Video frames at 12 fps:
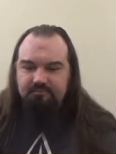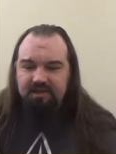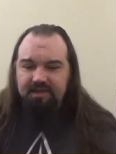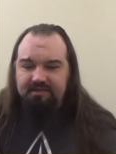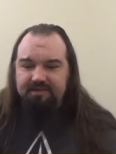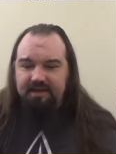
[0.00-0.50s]

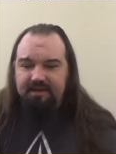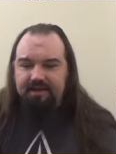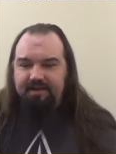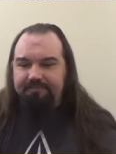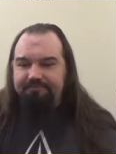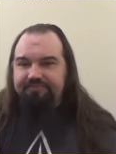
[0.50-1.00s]
it's got
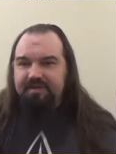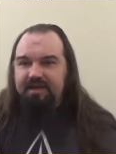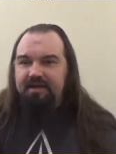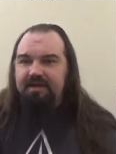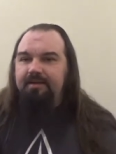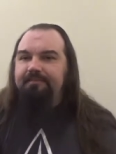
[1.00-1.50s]
it.
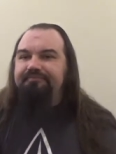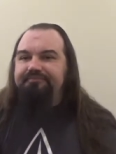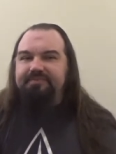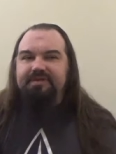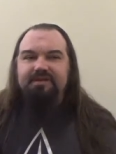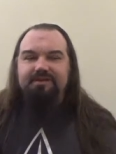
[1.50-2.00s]

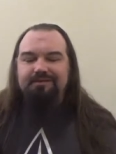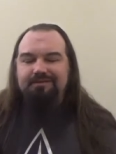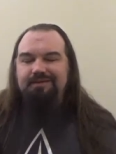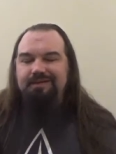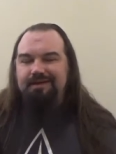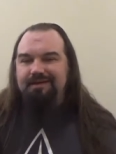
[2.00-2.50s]

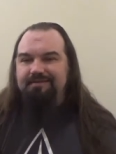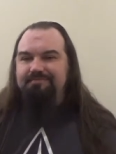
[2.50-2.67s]
It's